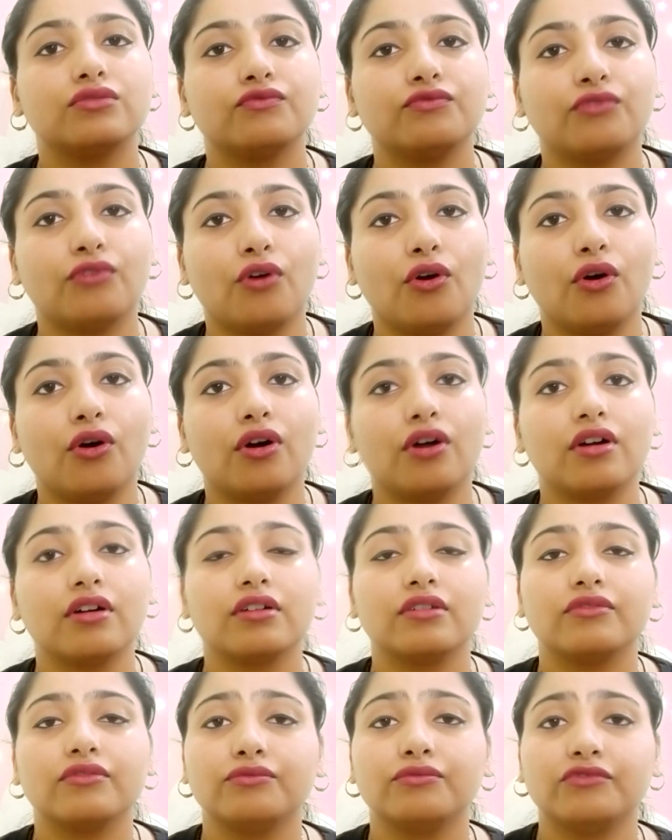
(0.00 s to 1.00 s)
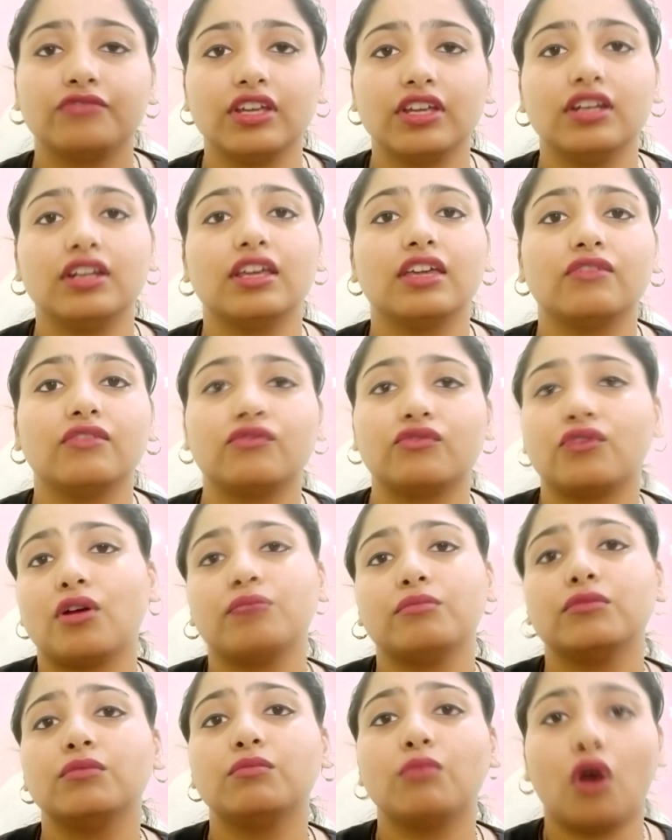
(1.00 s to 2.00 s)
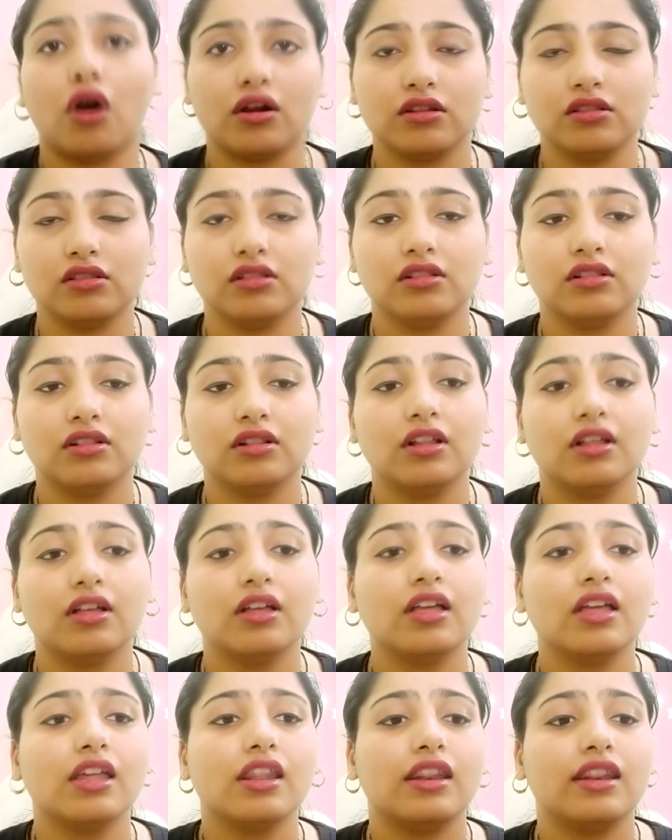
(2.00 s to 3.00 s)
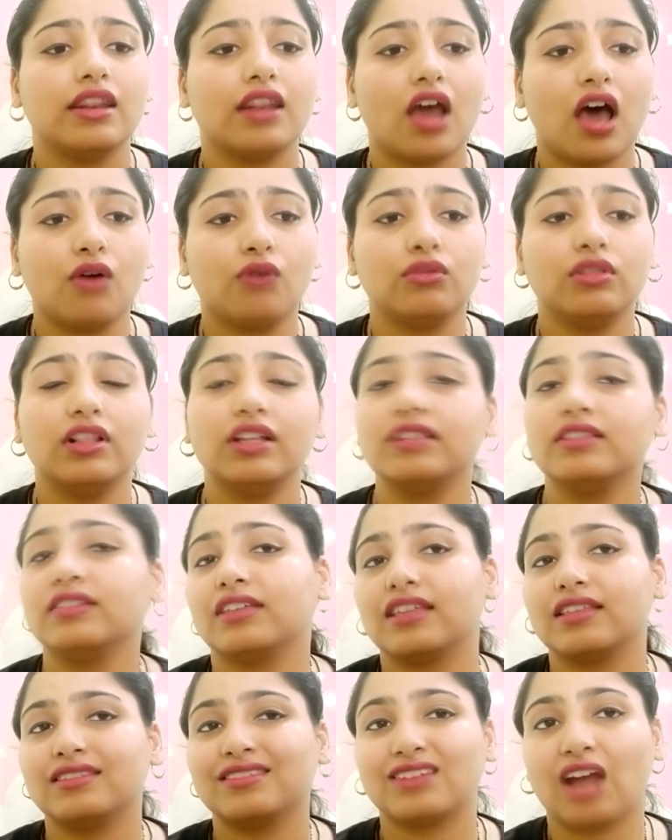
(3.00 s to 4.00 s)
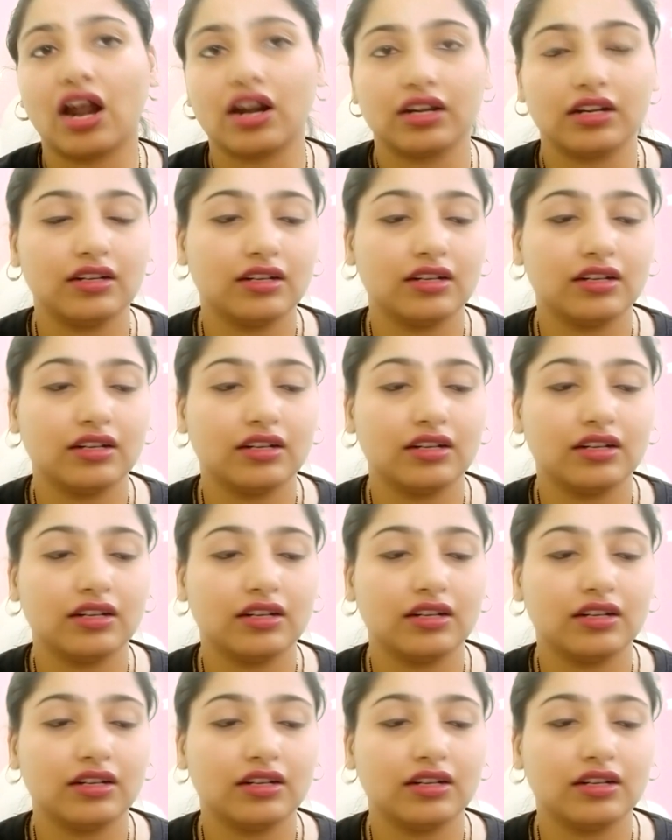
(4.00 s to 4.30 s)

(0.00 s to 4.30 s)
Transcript: for feeding from the bottle. Now let's get started.